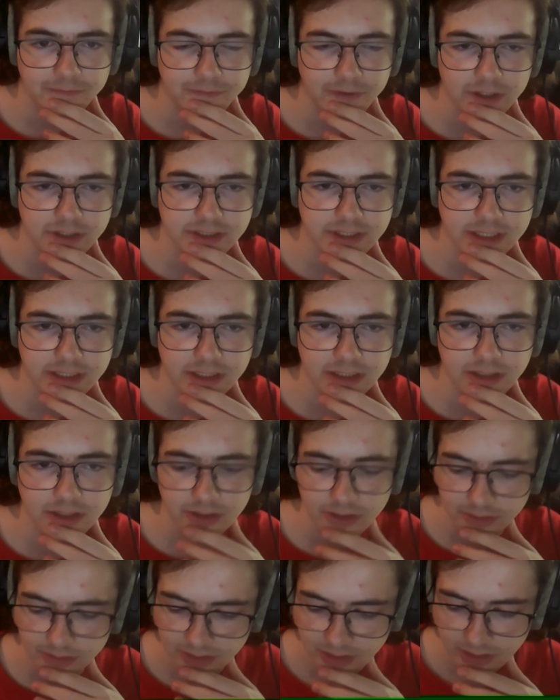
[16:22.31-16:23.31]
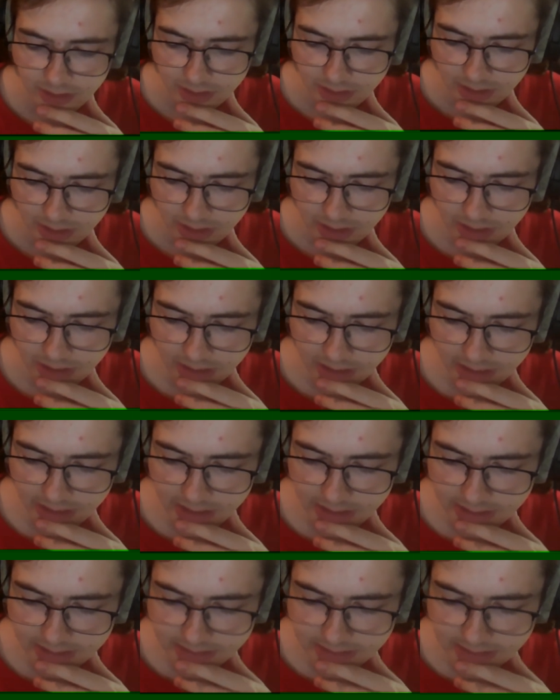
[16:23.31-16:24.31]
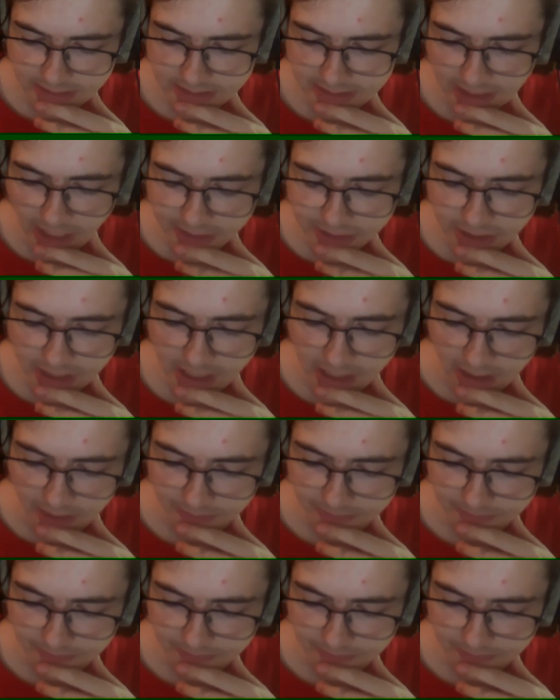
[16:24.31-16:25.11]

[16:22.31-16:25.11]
first thing to do is sketch it out,